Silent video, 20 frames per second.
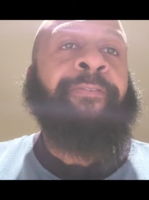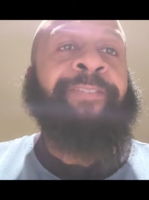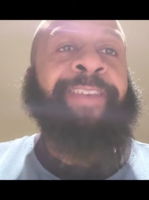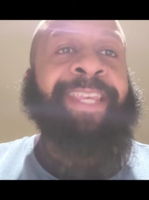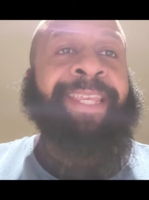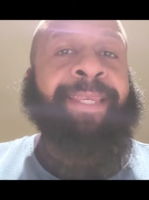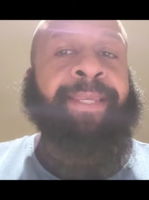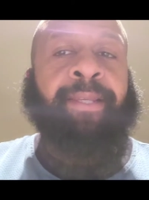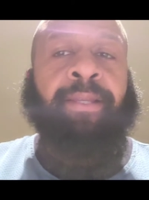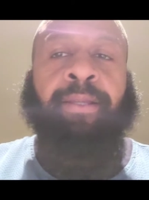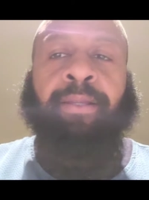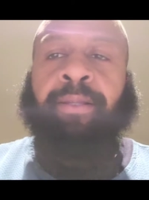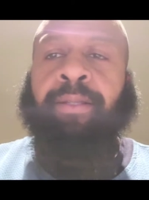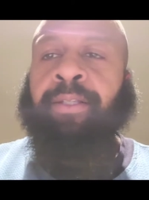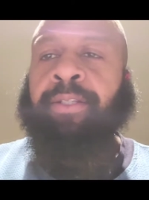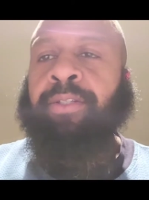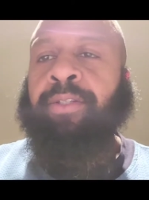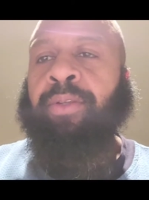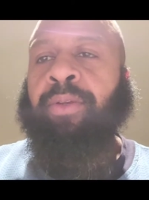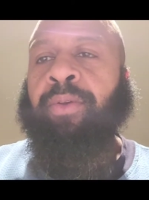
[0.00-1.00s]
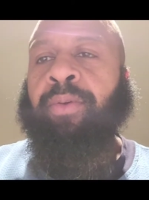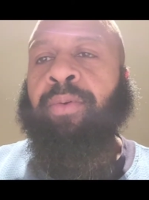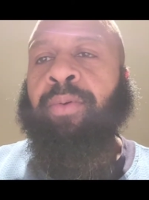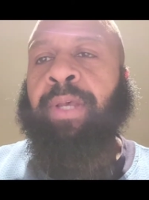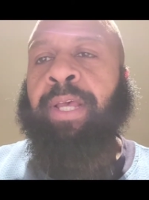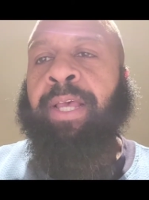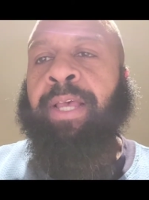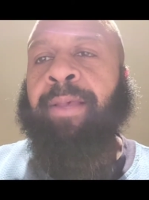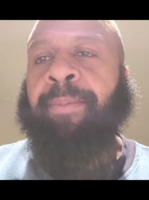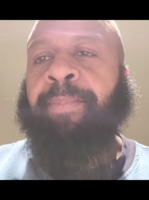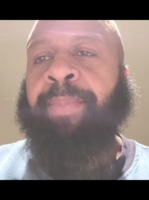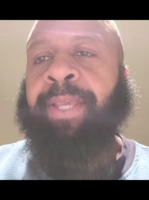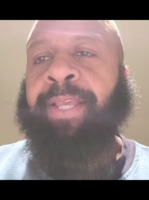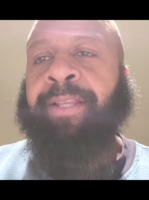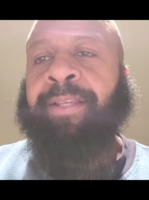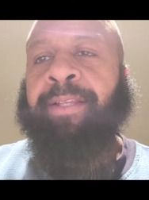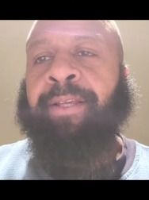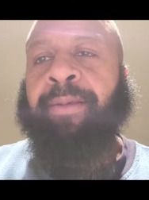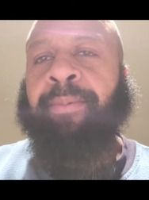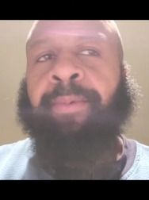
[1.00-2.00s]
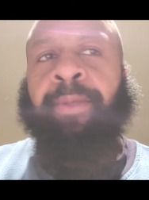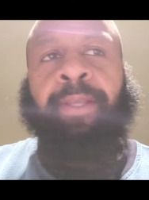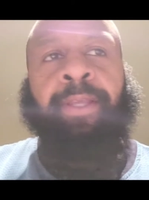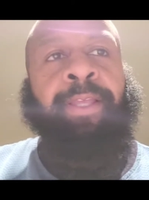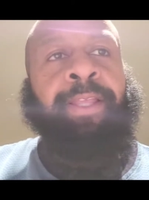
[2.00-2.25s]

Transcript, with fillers: feet. So I picked up